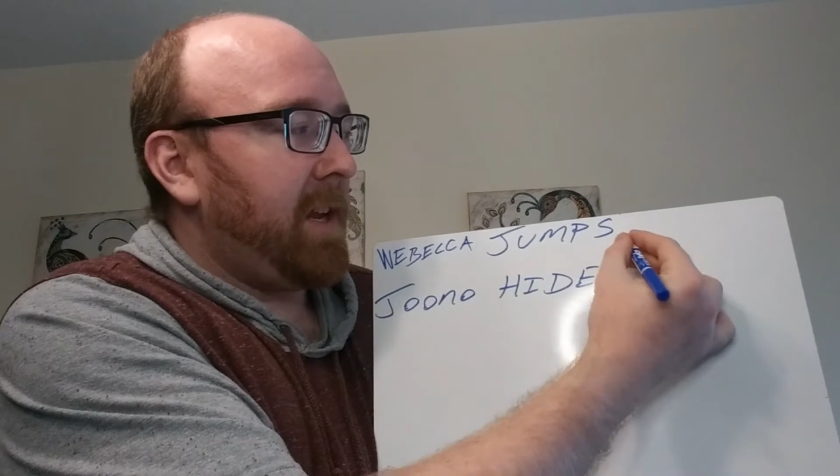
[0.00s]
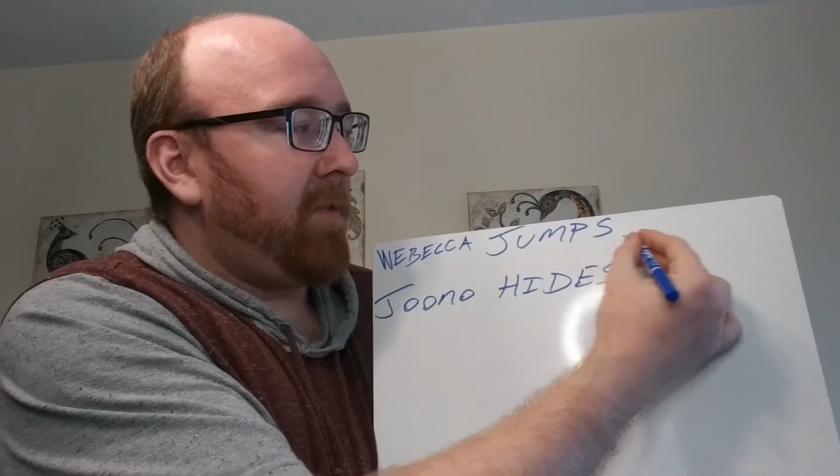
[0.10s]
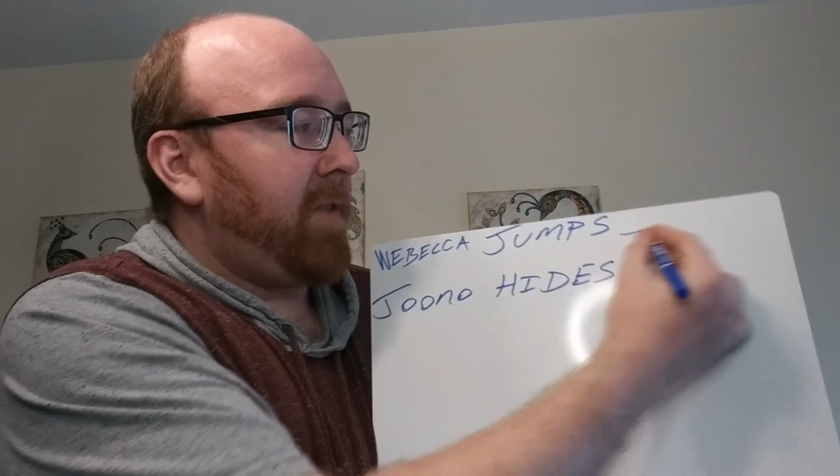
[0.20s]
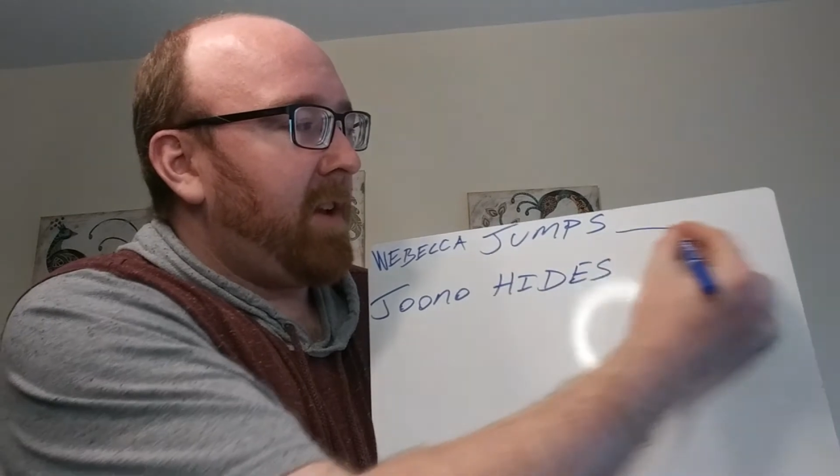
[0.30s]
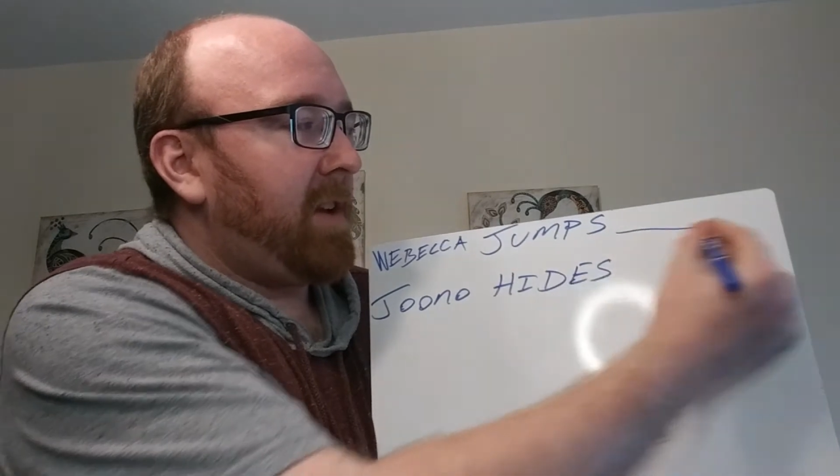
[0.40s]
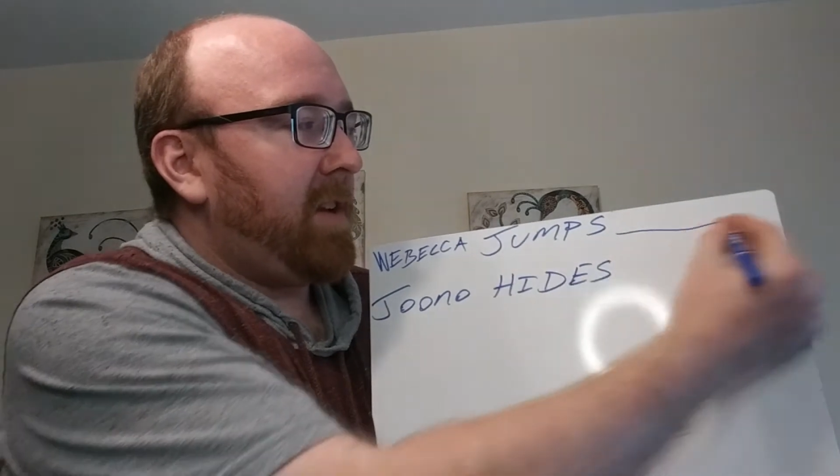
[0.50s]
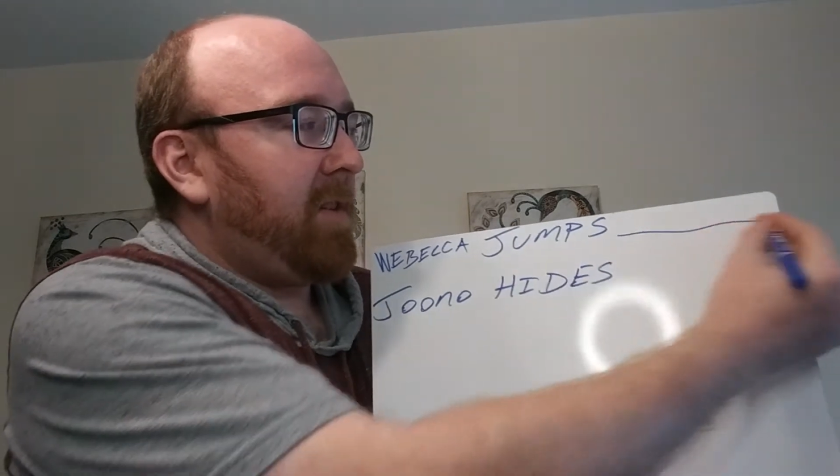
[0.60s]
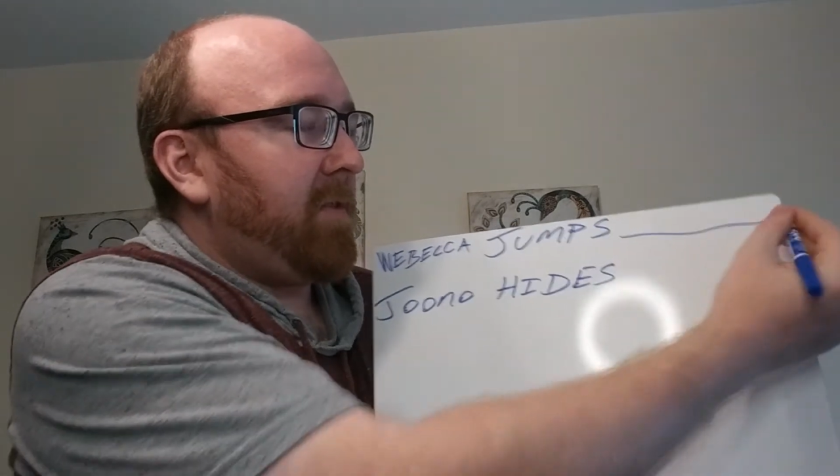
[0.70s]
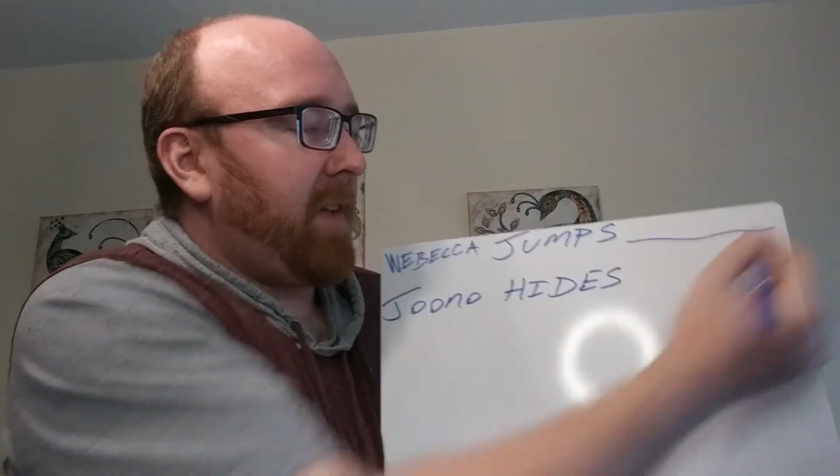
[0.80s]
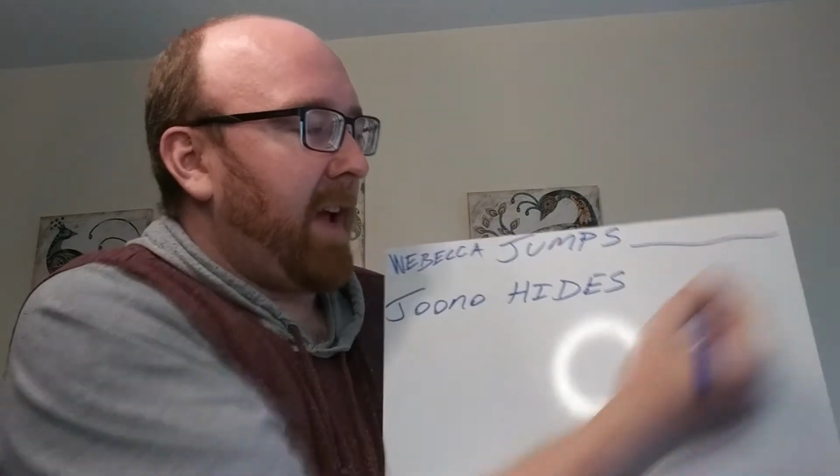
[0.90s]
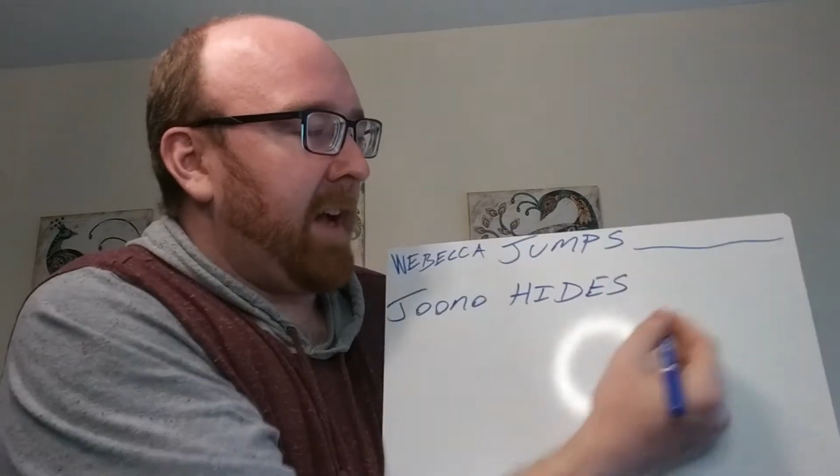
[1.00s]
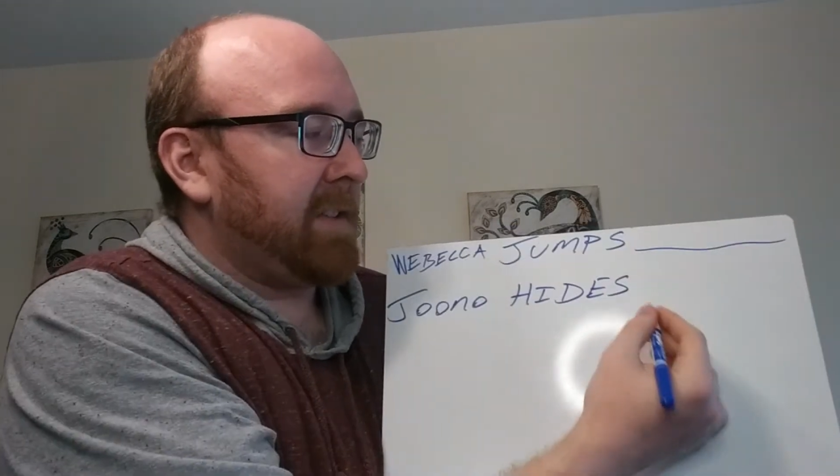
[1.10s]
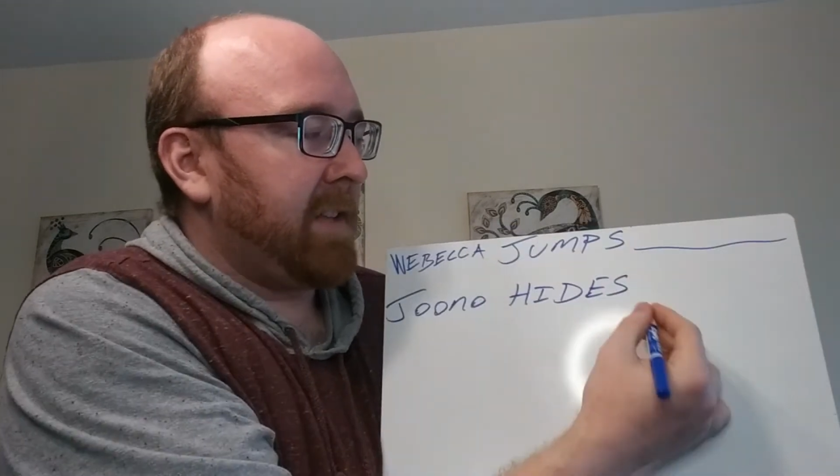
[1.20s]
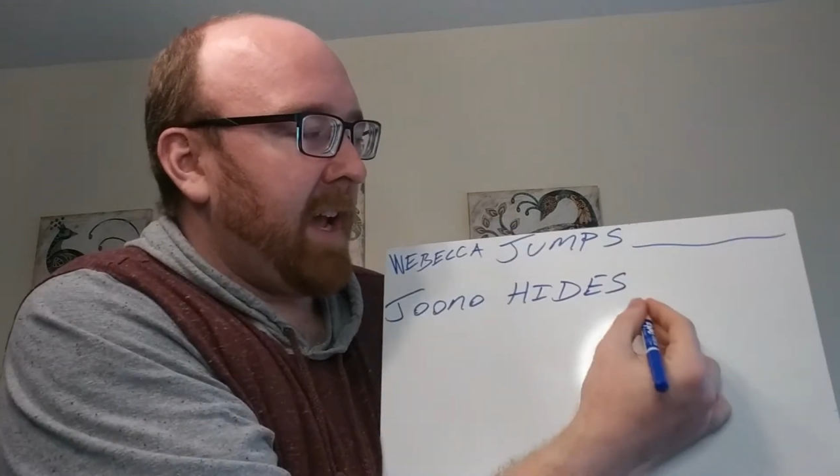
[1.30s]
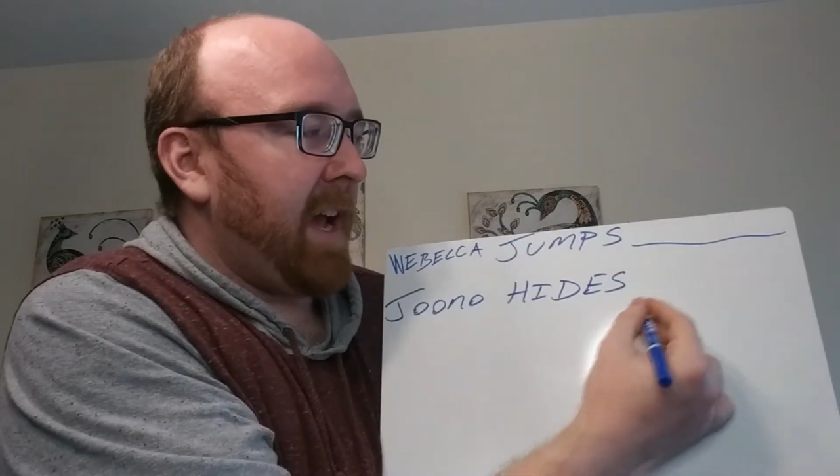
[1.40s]
infinitive
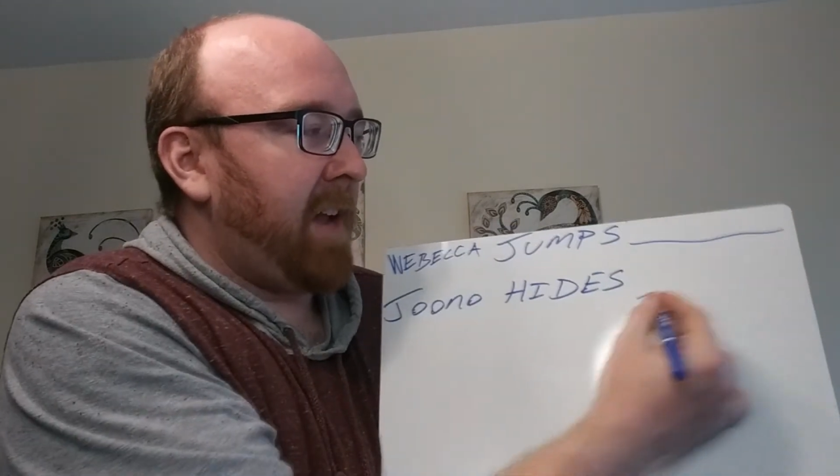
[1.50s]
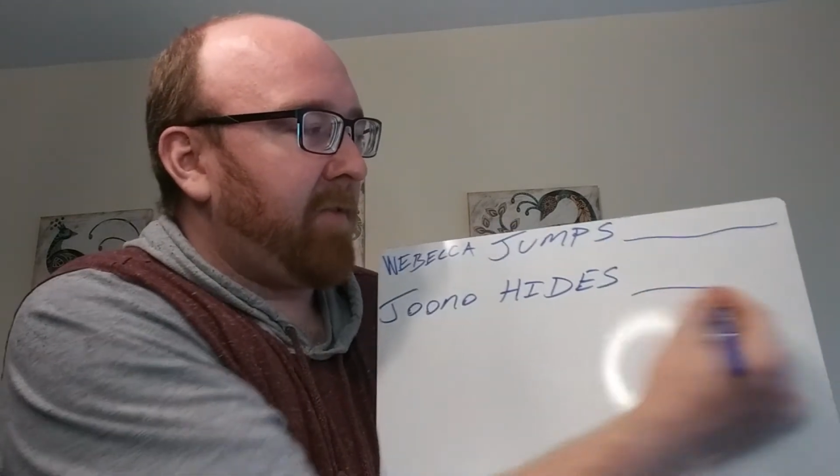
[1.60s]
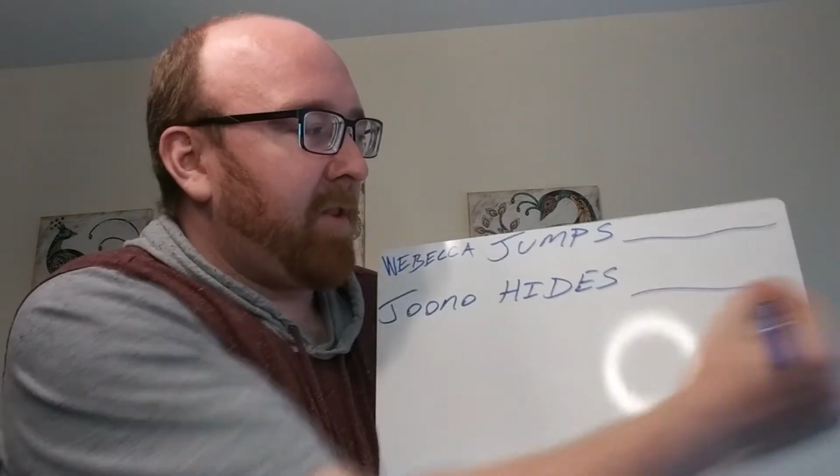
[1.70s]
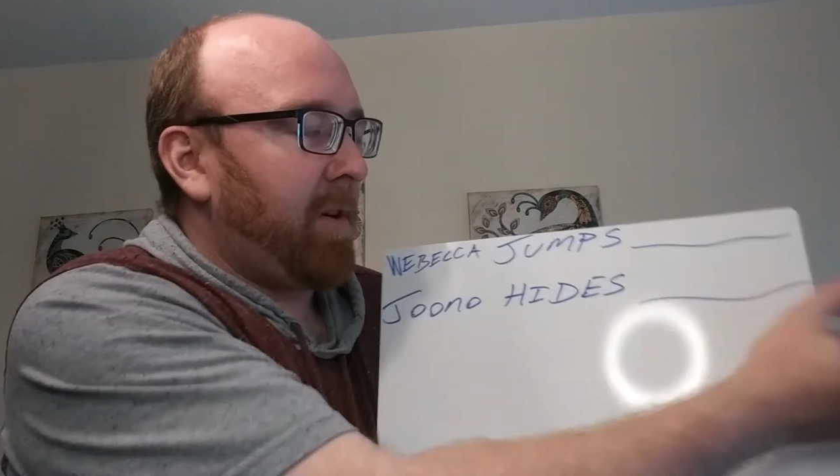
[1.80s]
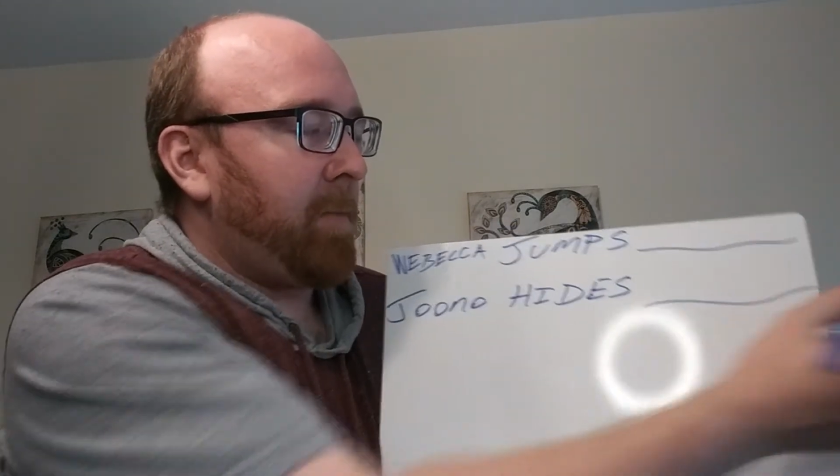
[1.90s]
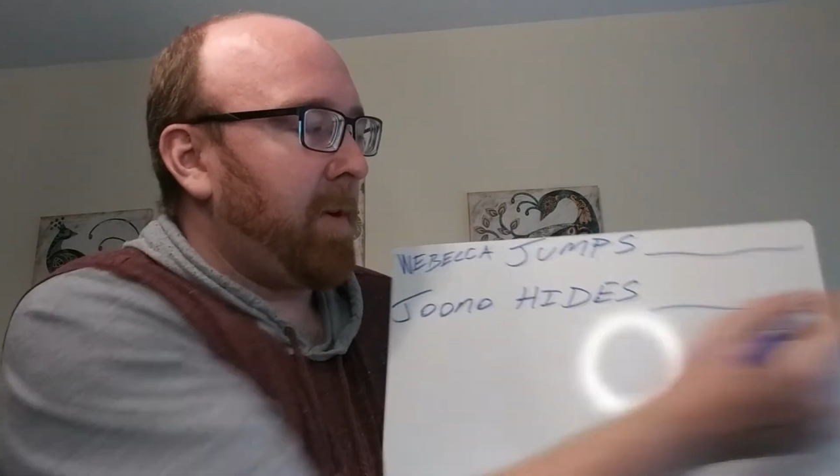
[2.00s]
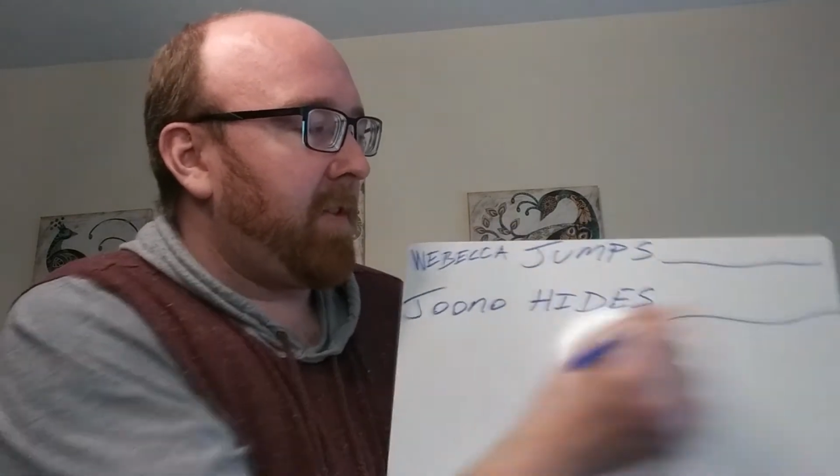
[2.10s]
as an adverb,